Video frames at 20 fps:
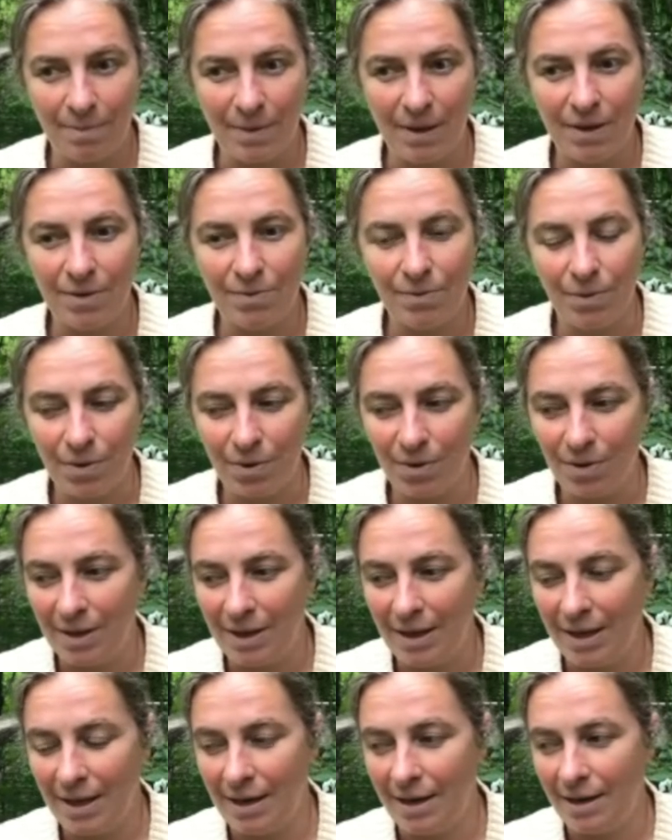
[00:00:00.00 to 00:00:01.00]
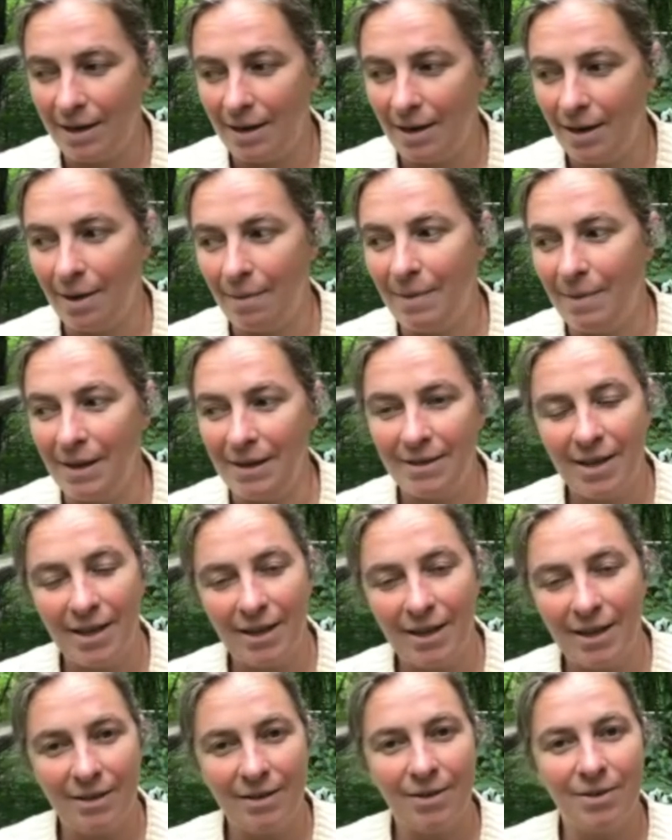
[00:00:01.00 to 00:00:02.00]
big role in
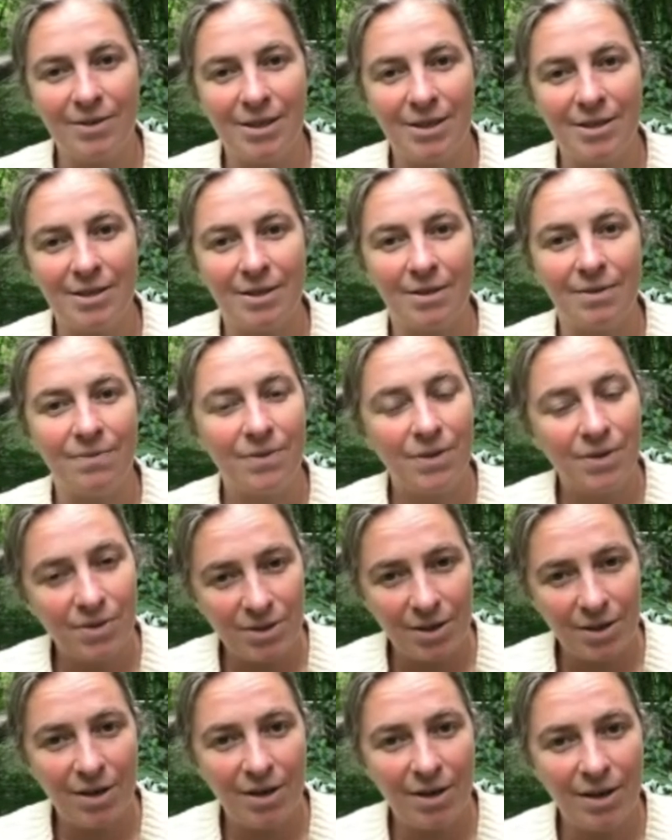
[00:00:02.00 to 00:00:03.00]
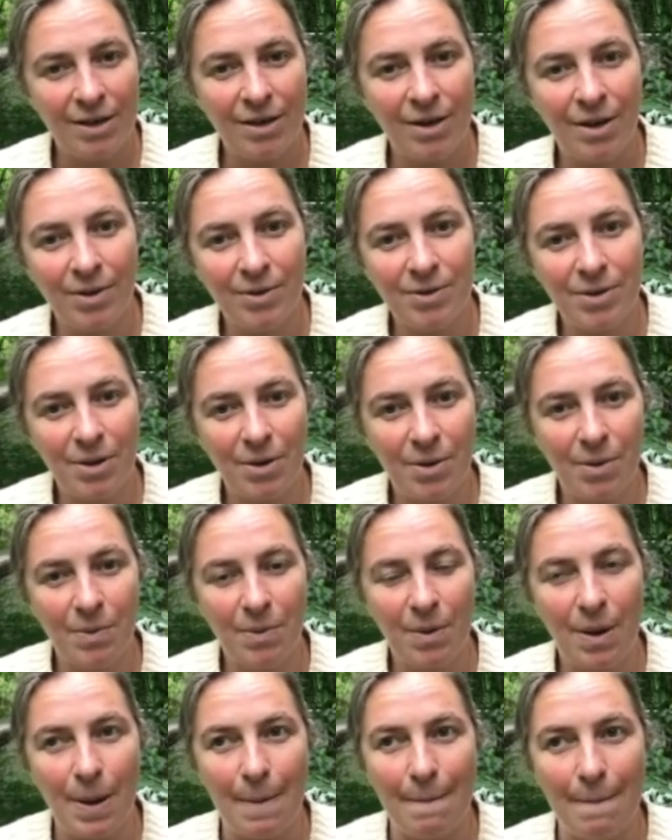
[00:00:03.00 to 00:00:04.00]
maintaining those into the future, and also
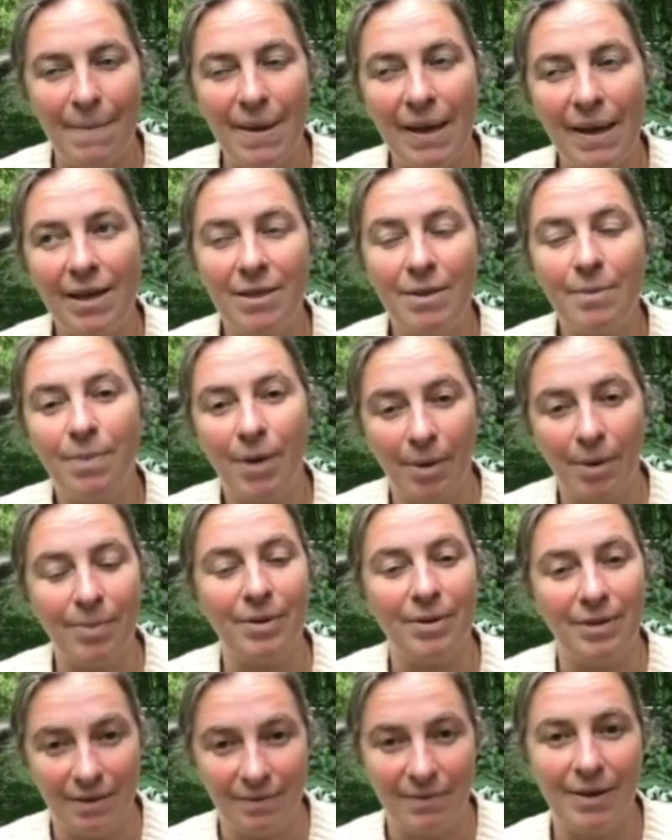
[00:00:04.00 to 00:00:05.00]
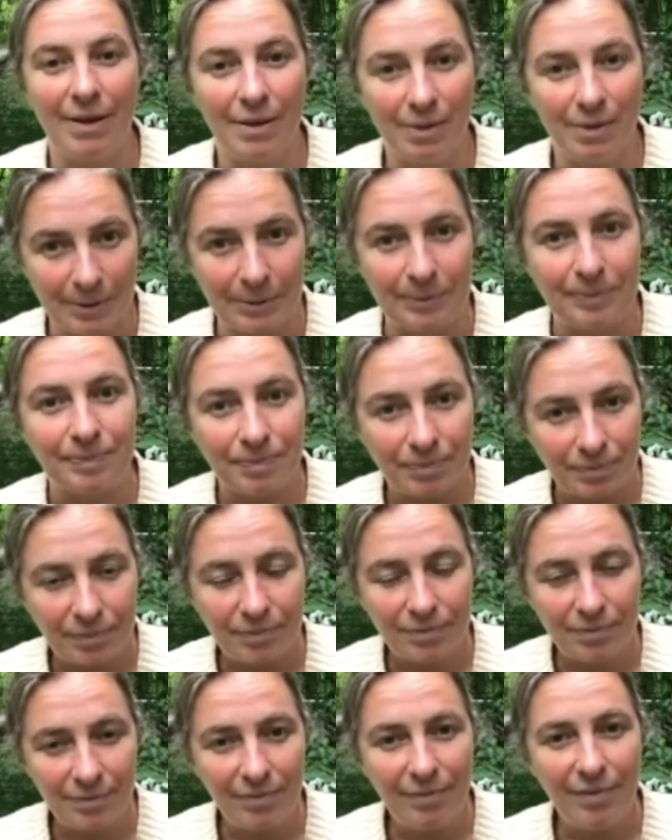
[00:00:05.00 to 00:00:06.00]
making them publicly available
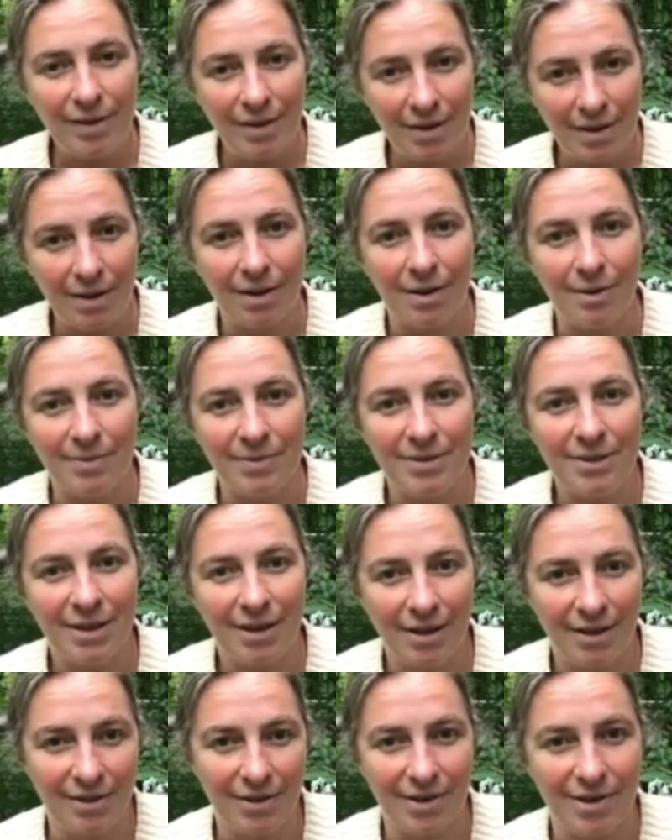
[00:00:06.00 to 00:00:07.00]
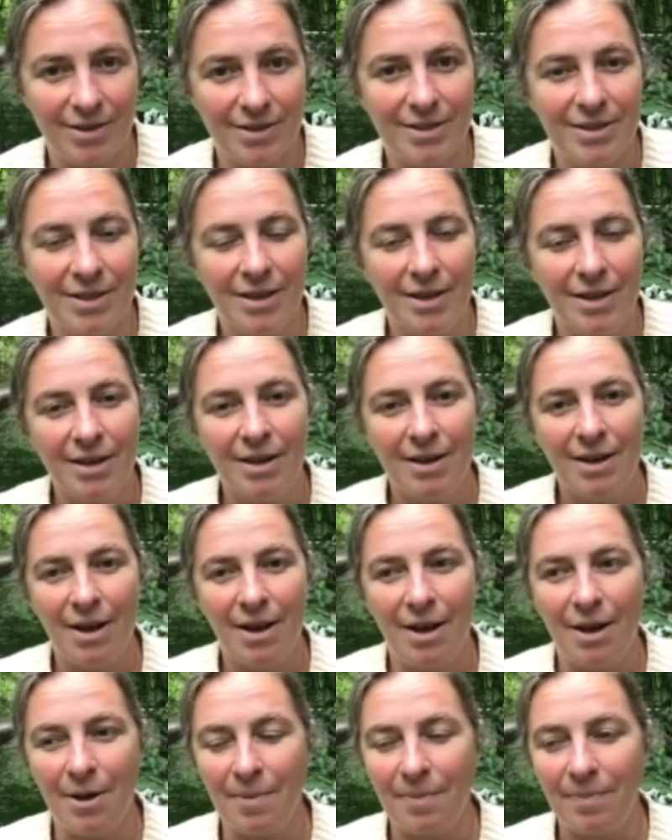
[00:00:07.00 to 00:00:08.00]
to others.
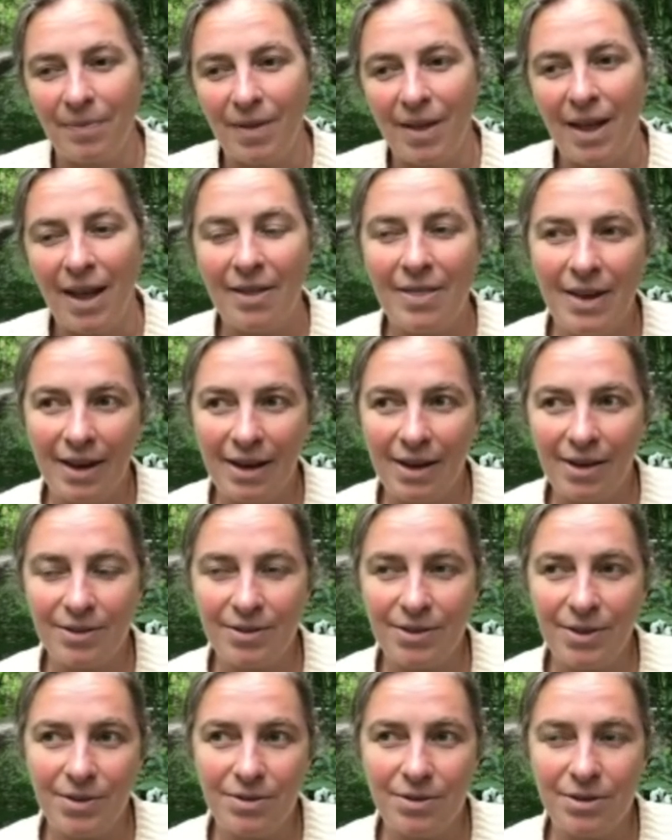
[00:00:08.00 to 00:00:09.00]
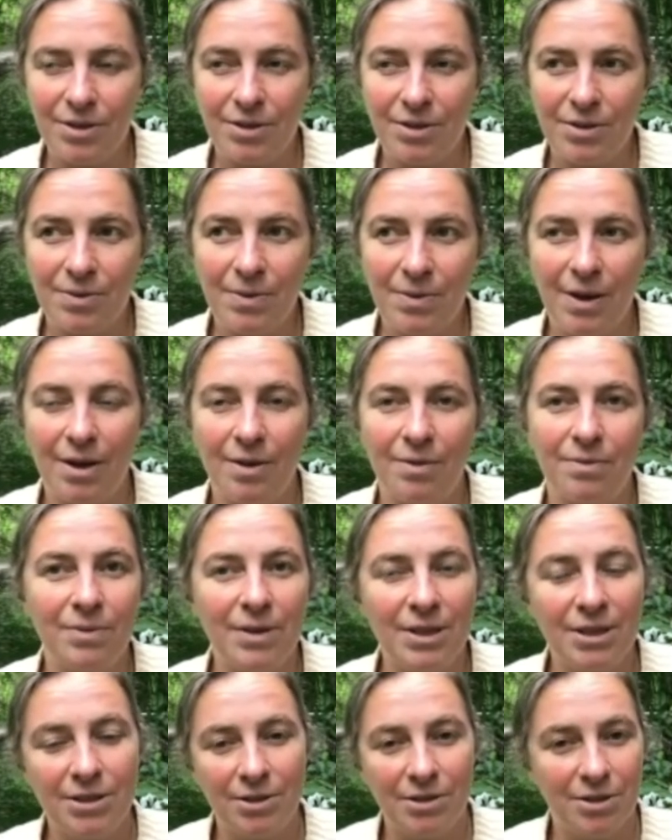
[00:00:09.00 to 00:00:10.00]
And then I also do
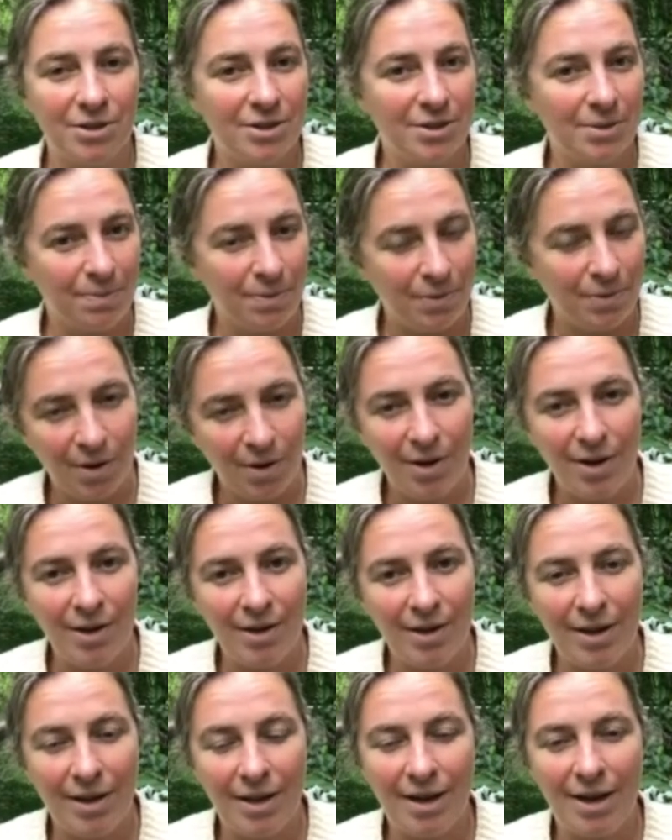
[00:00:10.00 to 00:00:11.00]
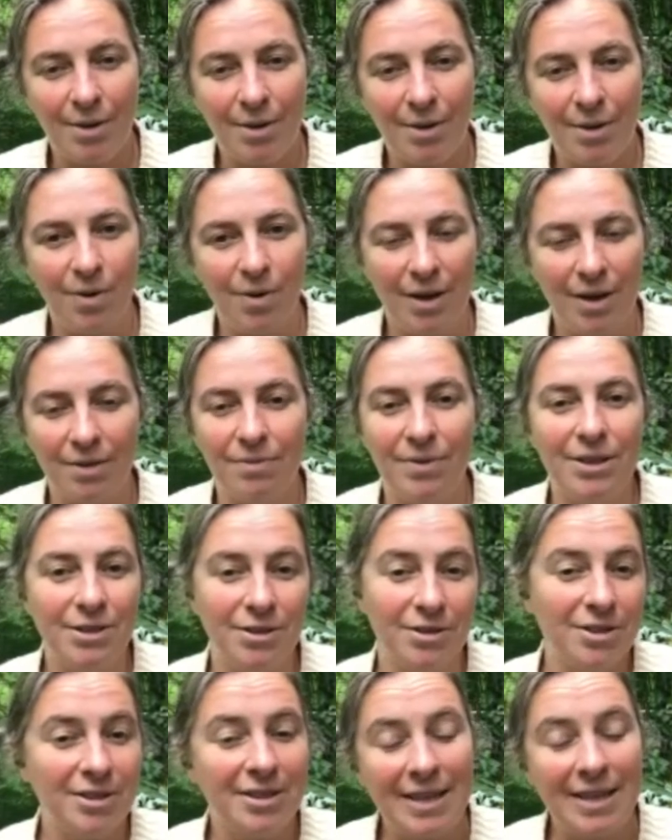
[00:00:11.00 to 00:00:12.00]
research support, and I work on
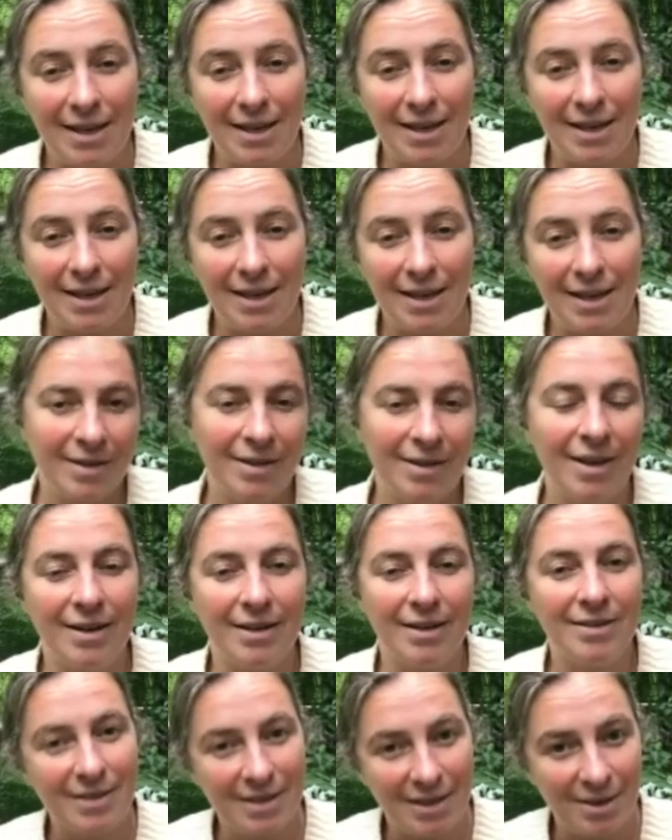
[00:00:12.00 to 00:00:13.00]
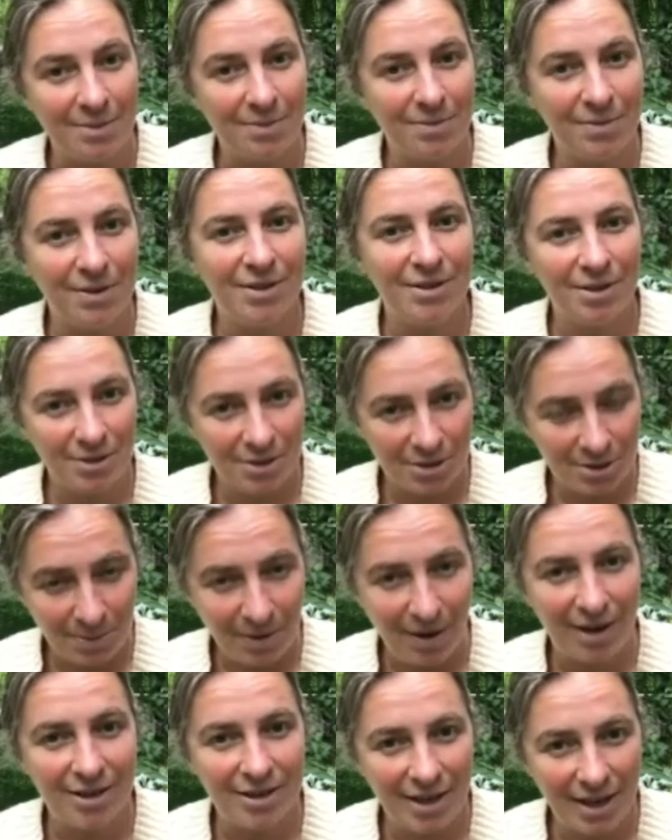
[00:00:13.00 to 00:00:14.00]
research teams and kind of team research
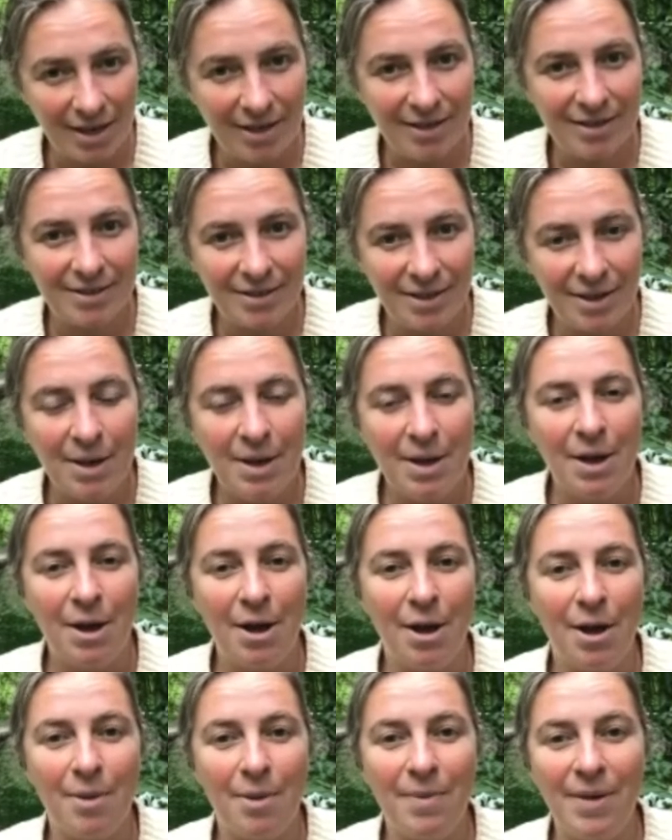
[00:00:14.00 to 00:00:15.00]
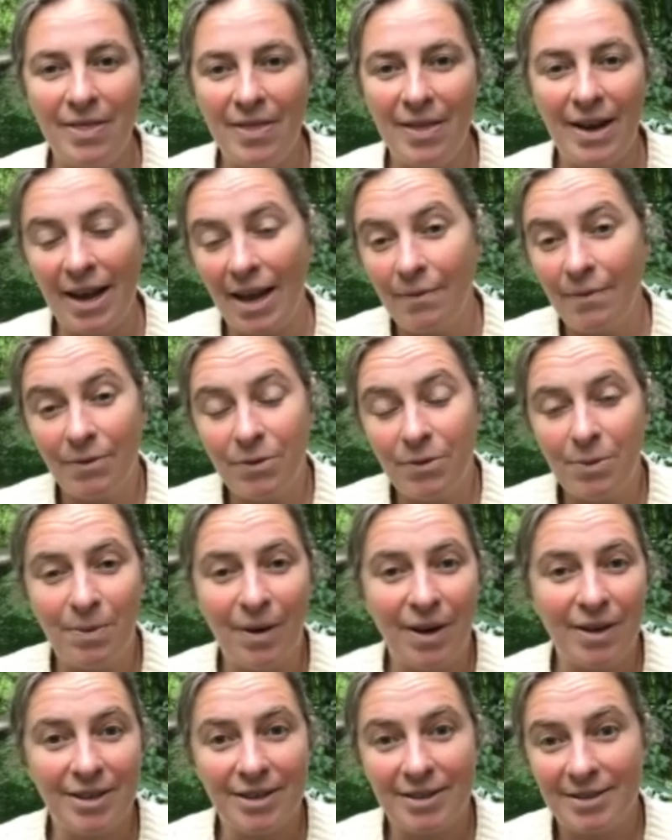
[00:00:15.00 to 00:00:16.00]
projects. And then I have a few
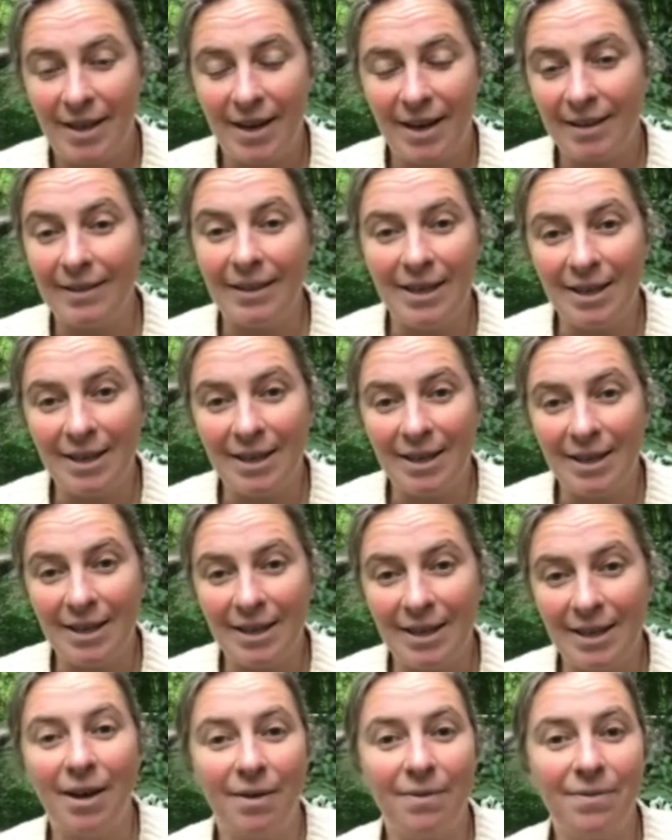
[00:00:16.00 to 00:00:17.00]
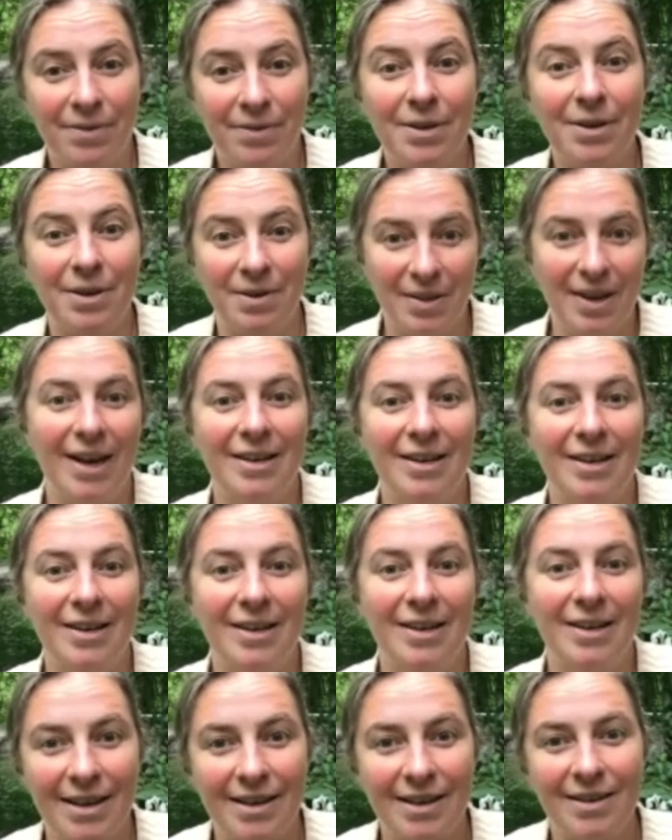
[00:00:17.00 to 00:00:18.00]
projects that I lead myself, that I
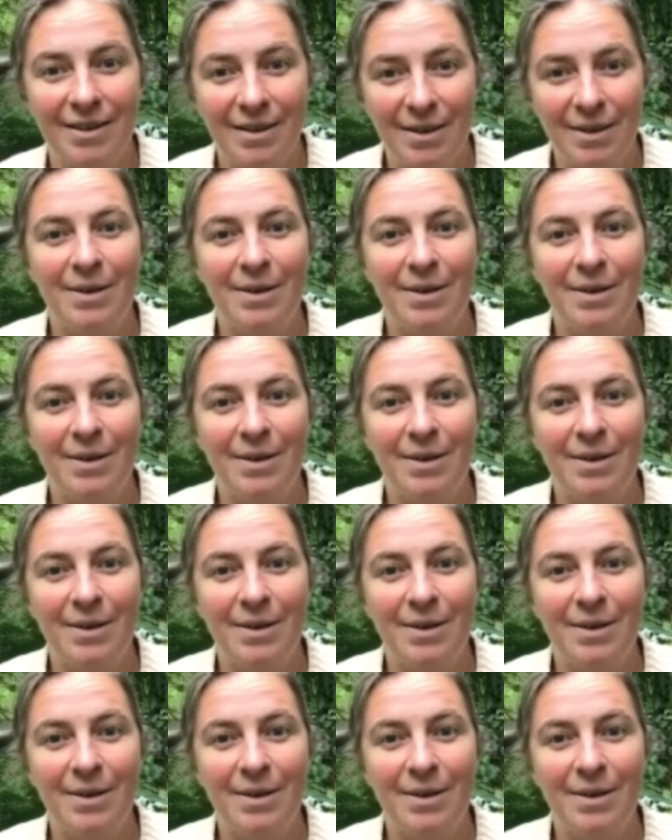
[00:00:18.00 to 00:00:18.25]
design.